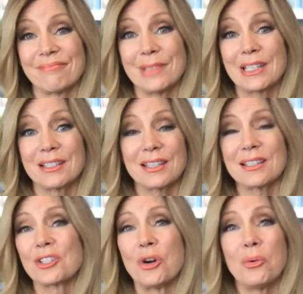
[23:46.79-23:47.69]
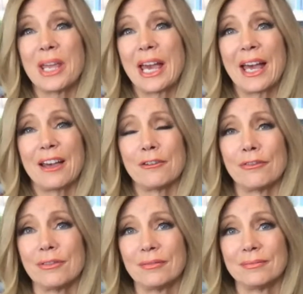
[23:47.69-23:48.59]
because this is all we have.
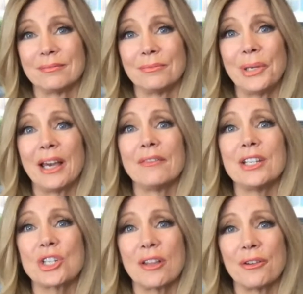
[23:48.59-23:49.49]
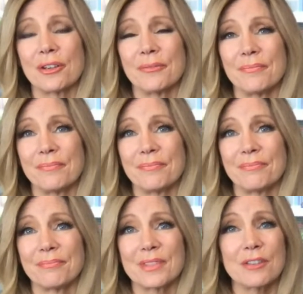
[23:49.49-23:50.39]
We have each other.
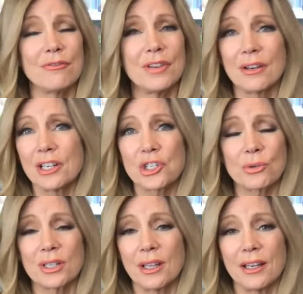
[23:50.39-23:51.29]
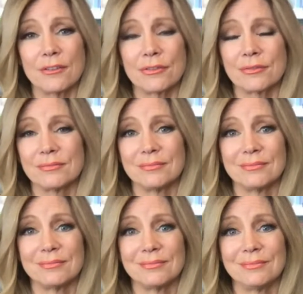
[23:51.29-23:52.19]
It's a very short life.
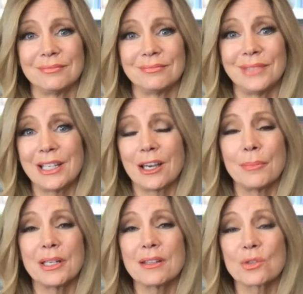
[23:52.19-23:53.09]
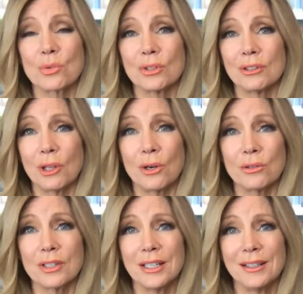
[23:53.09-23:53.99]
We come into this world
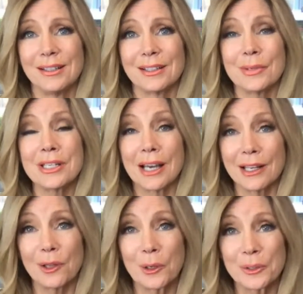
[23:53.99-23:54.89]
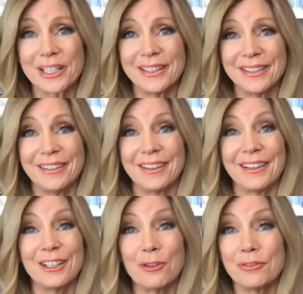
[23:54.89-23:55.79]
alone. We die alone.
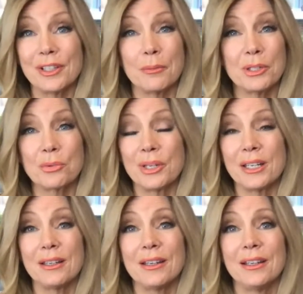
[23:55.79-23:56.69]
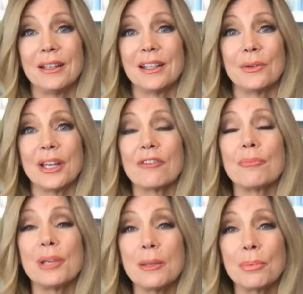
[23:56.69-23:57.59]
And hopefully in between, we
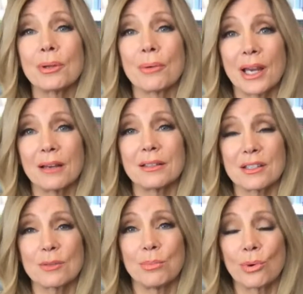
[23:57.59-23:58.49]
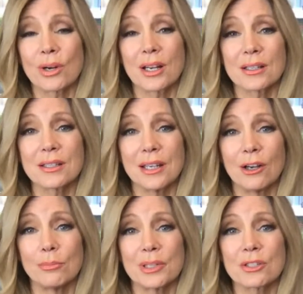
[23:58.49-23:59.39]
have people around to support us and
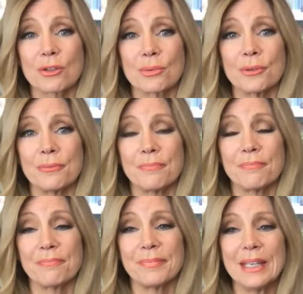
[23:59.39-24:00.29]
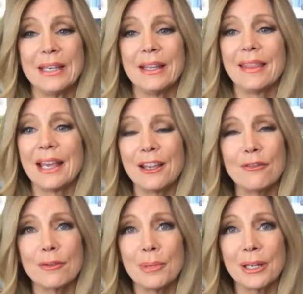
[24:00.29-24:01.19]
help us through. Thank
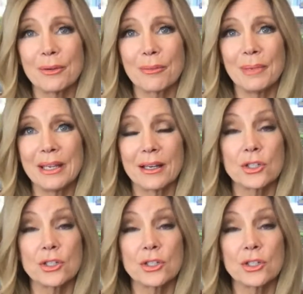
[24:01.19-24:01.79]
you for being with me. I